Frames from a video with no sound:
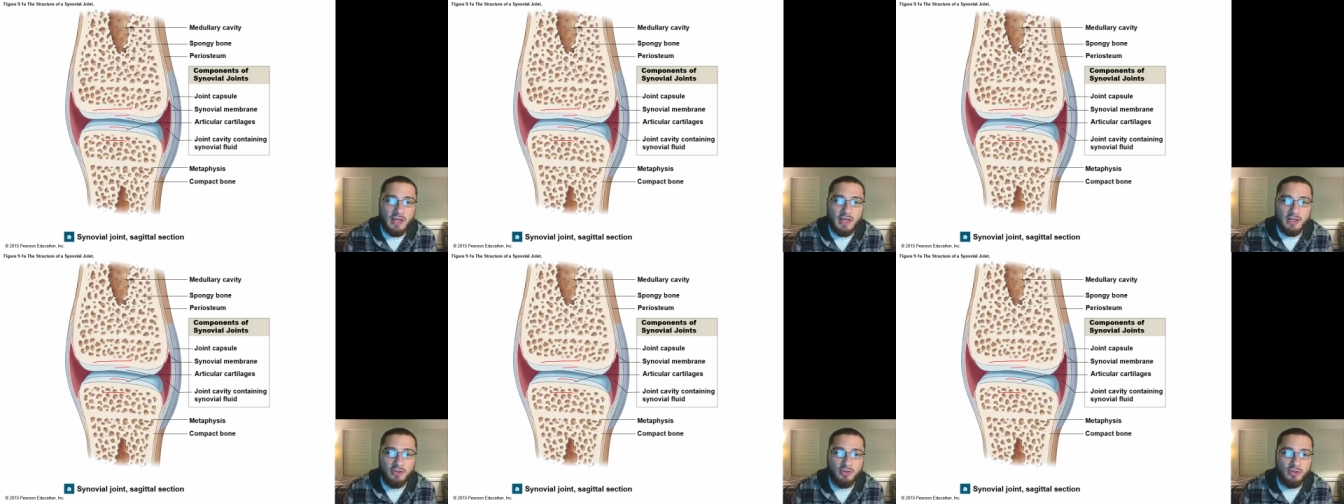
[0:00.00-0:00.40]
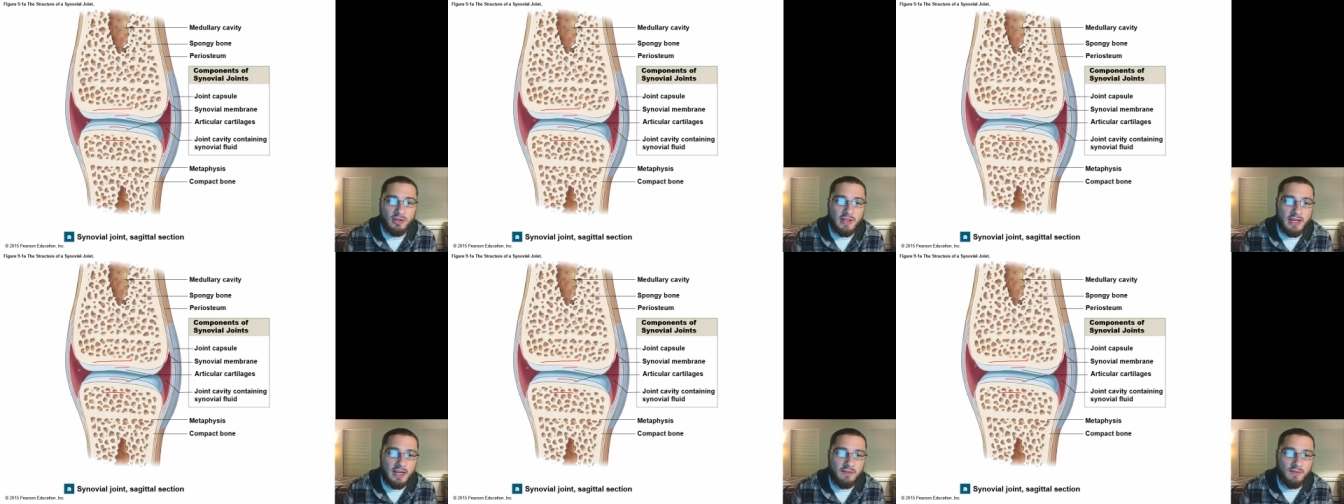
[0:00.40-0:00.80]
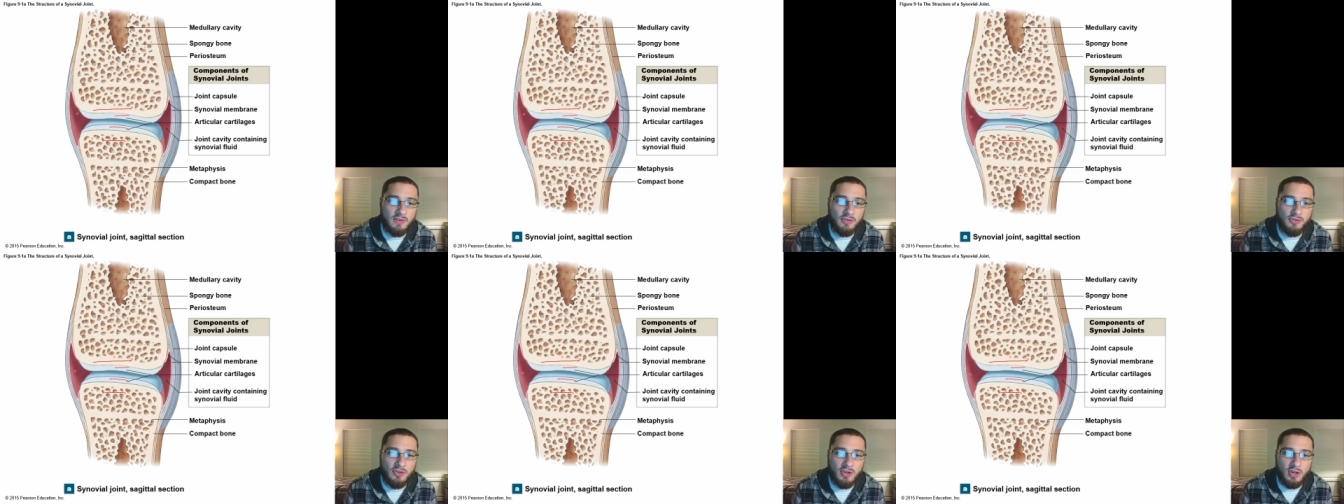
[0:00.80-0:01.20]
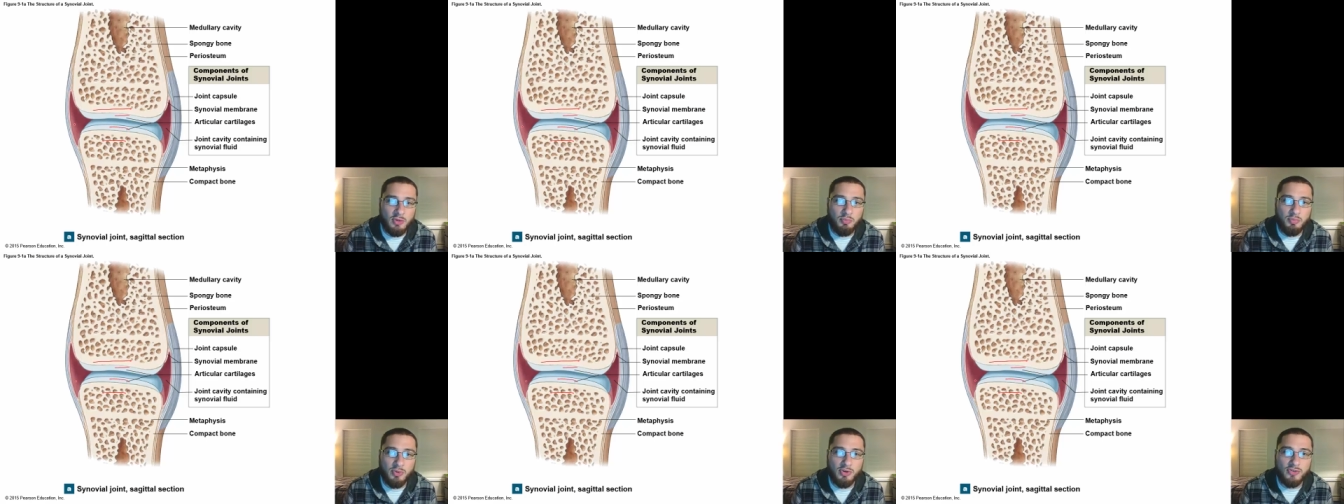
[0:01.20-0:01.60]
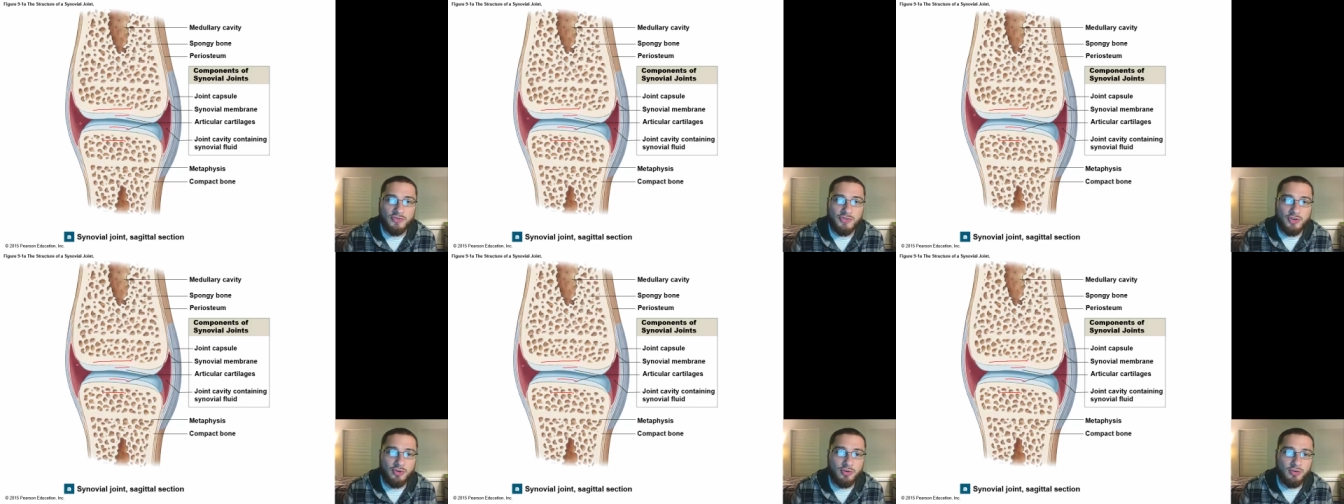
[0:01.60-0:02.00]
and you're going to have this
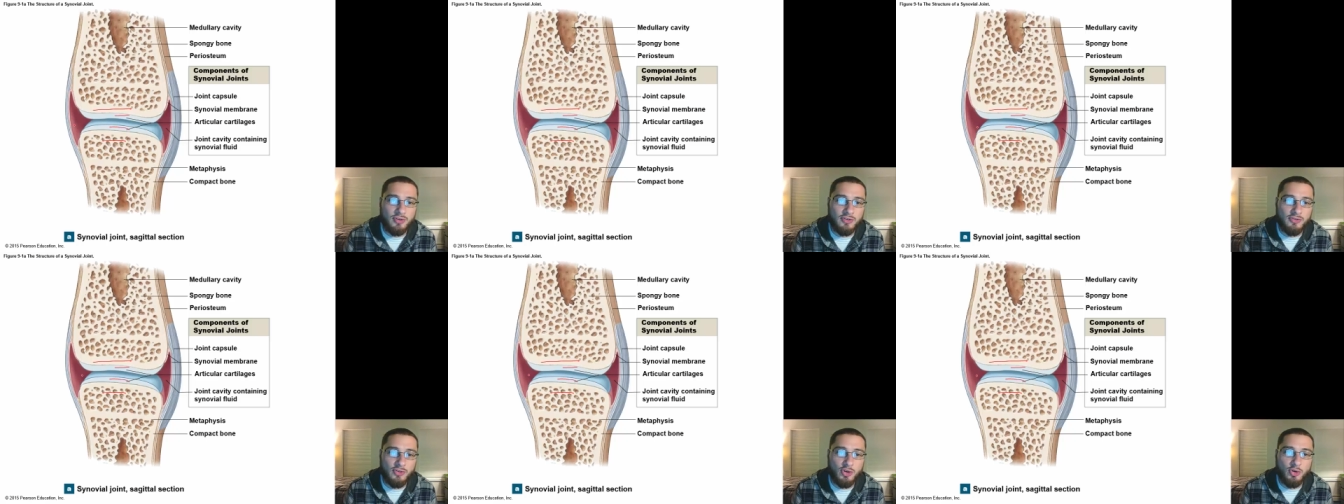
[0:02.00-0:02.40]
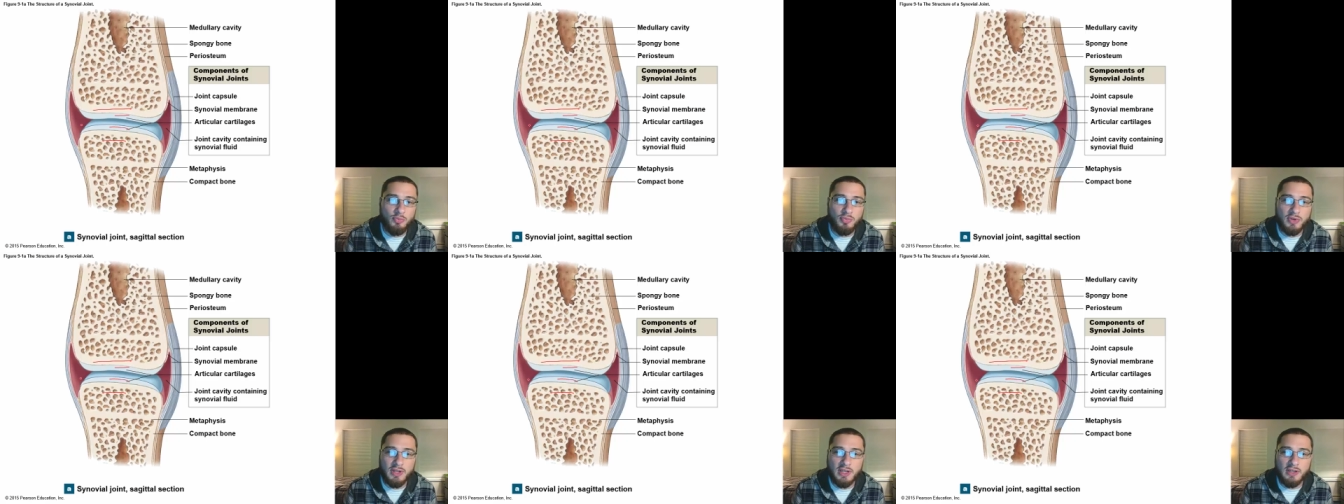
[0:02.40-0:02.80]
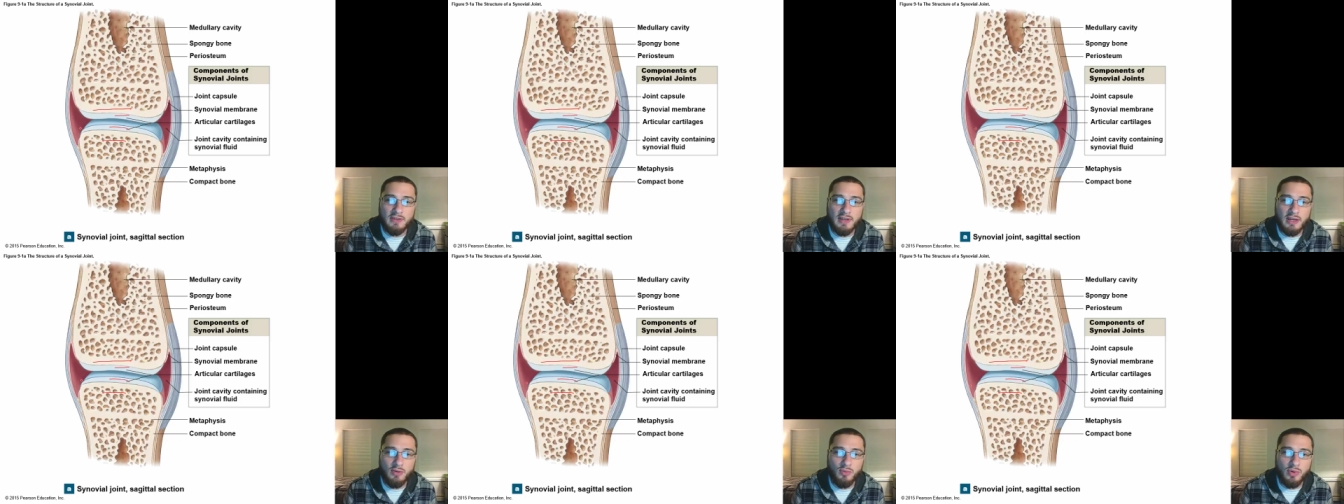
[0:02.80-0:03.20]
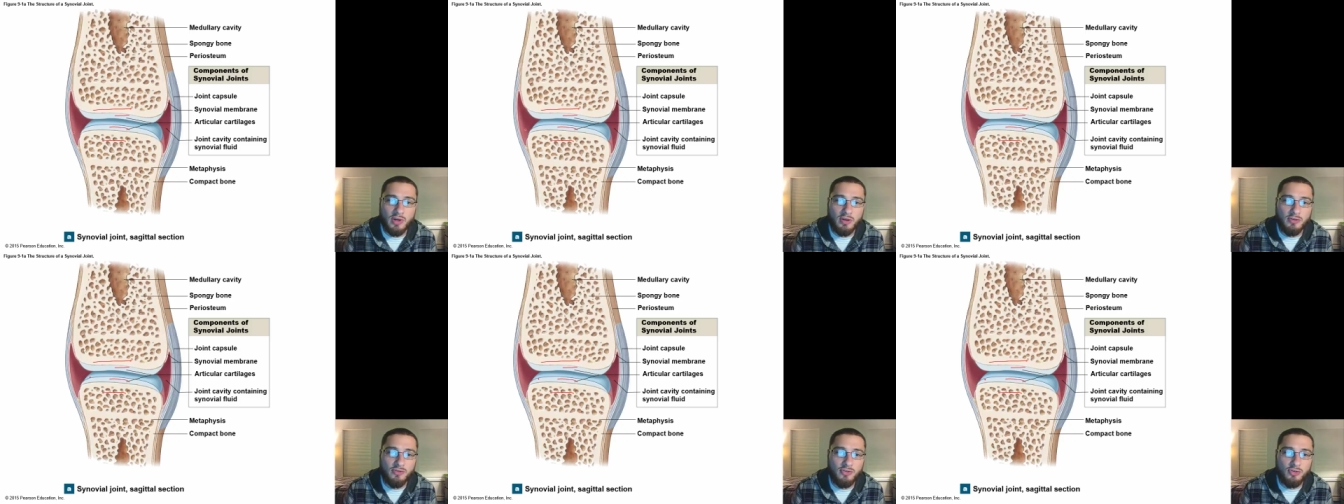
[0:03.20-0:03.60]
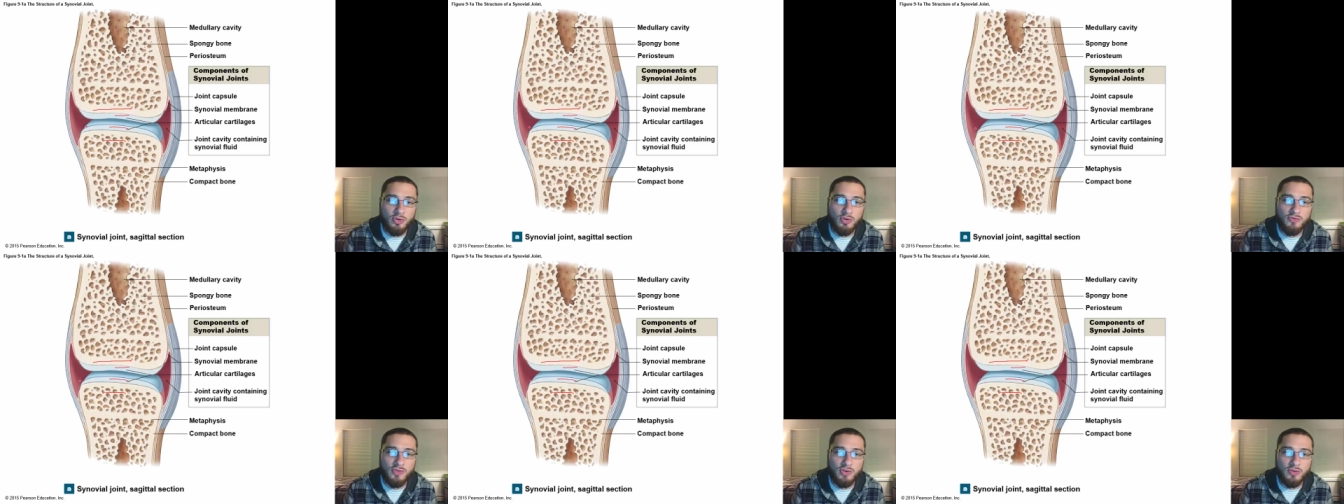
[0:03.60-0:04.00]
bursa, or this opening where
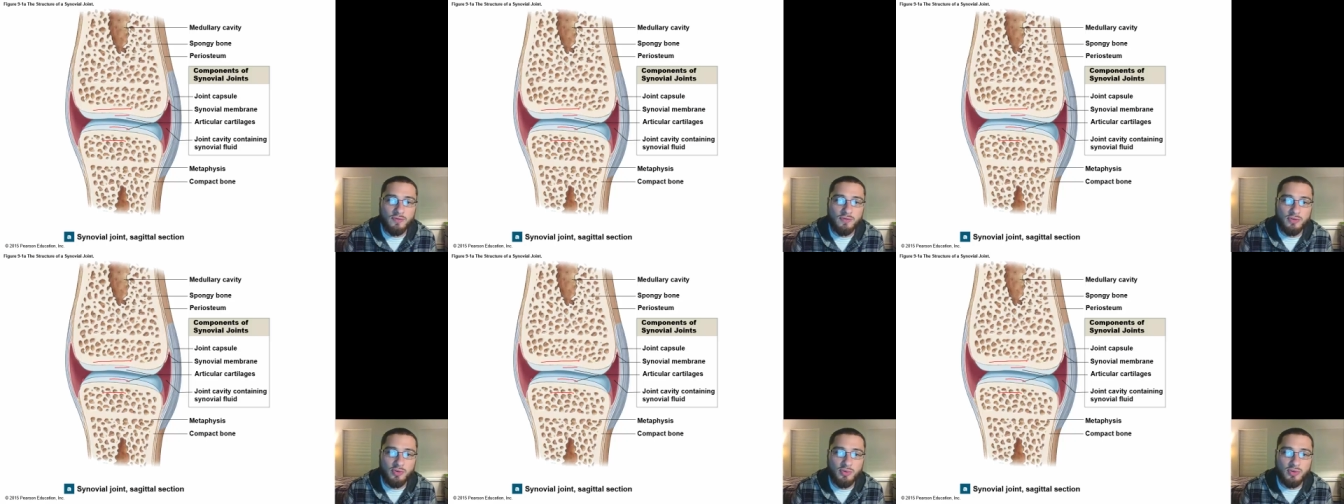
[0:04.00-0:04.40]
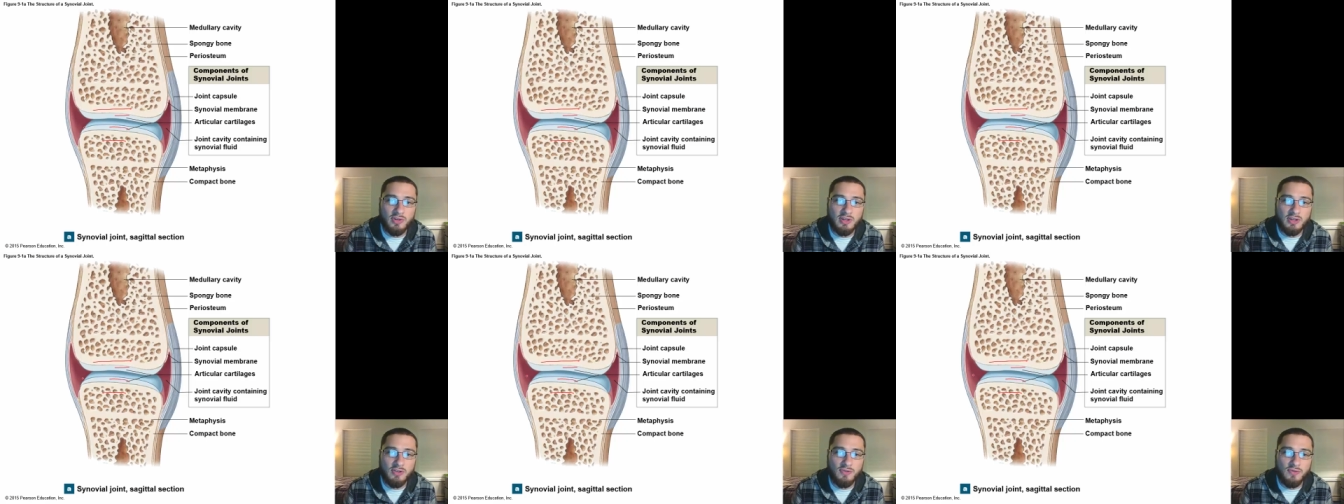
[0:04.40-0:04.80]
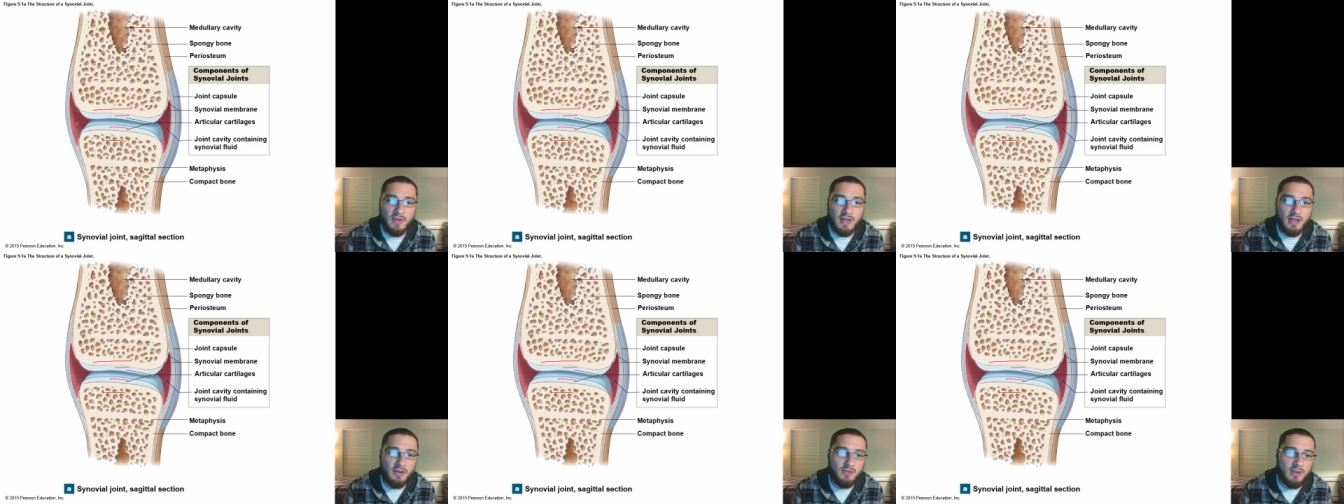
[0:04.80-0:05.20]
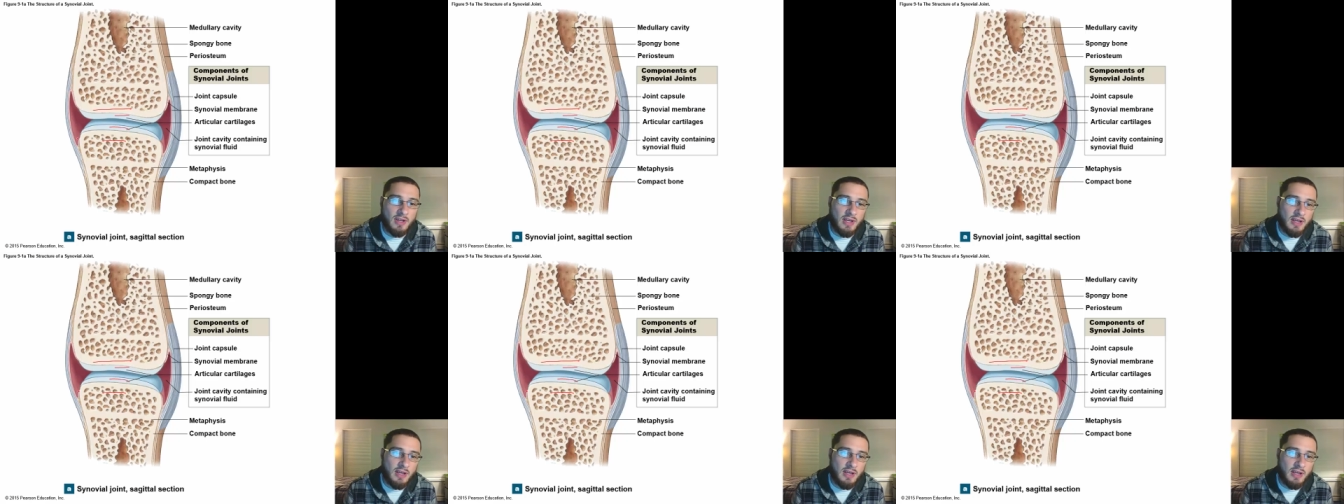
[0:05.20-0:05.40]
synovial fluid is found,